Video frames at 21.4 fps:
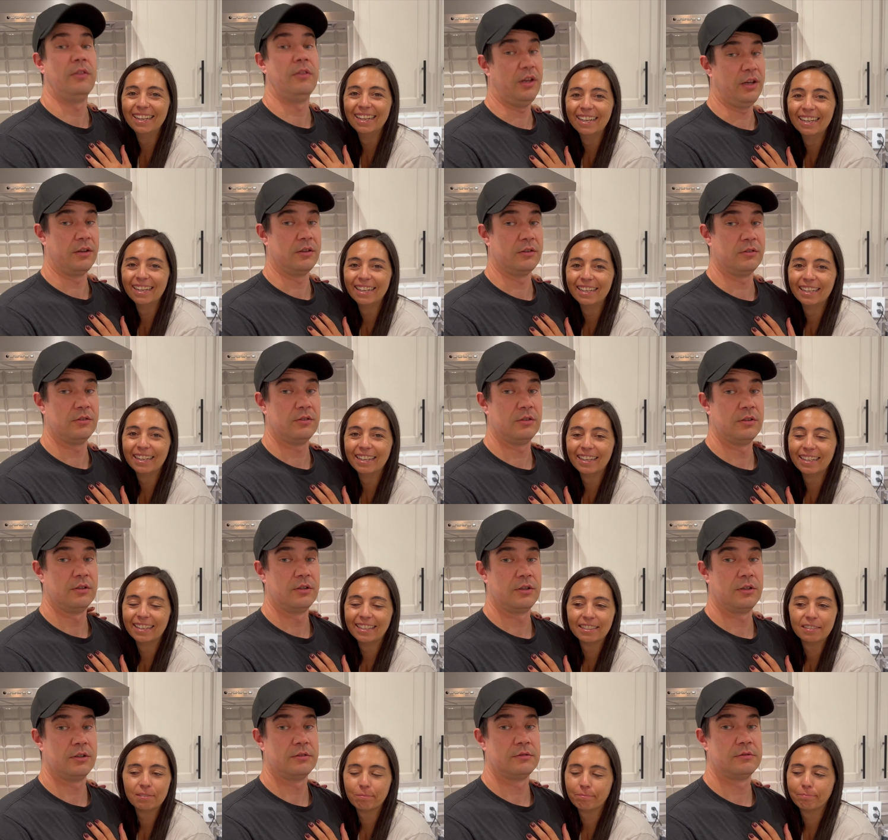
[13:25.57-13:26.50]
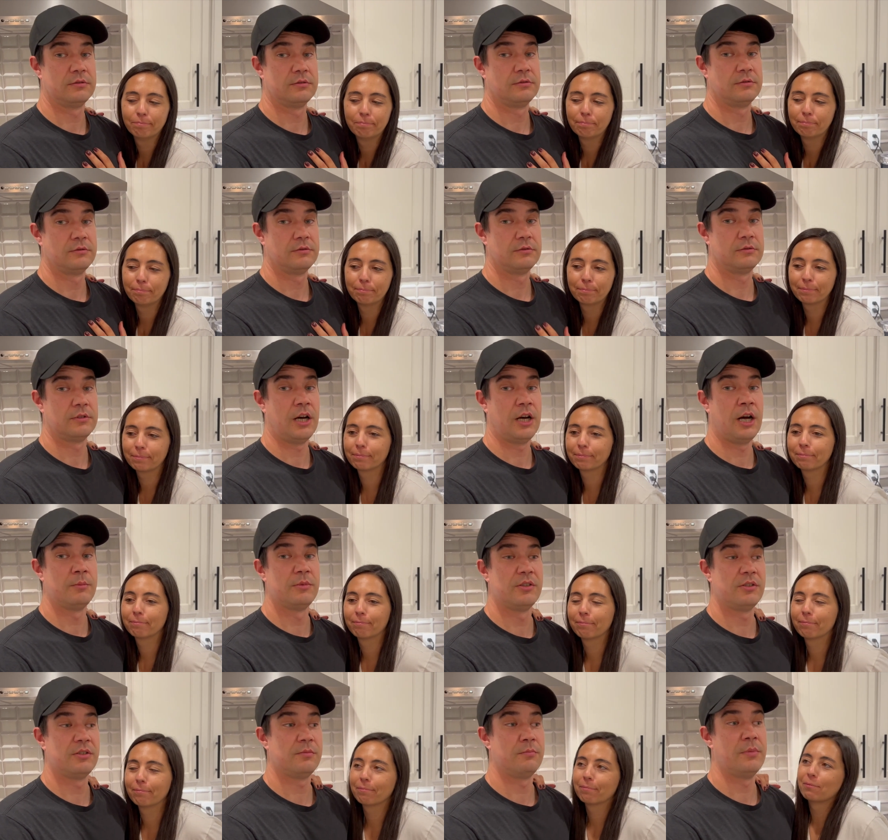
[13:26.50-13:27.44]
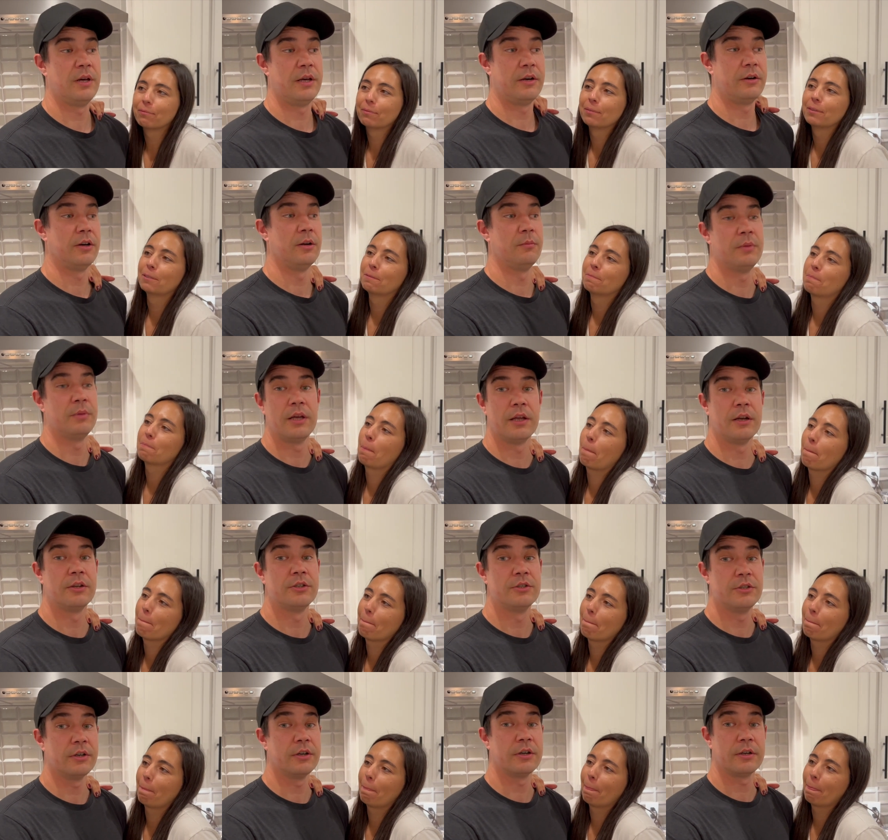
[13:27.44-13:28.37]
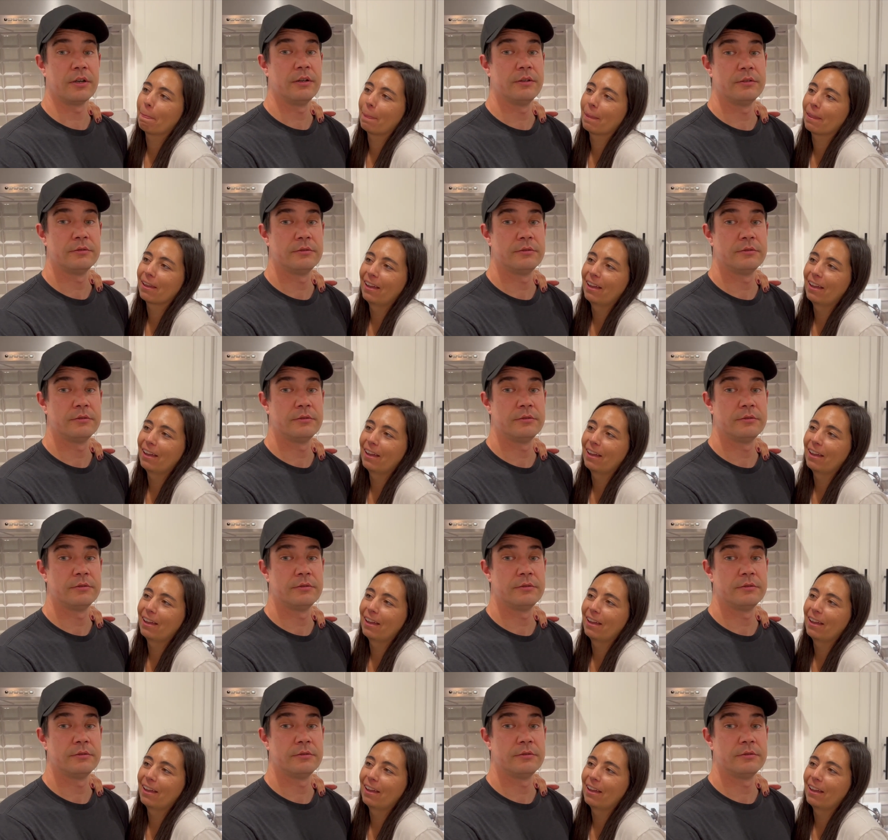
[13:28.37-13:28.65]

Speaker 1: things. I'm just better at being a jerk.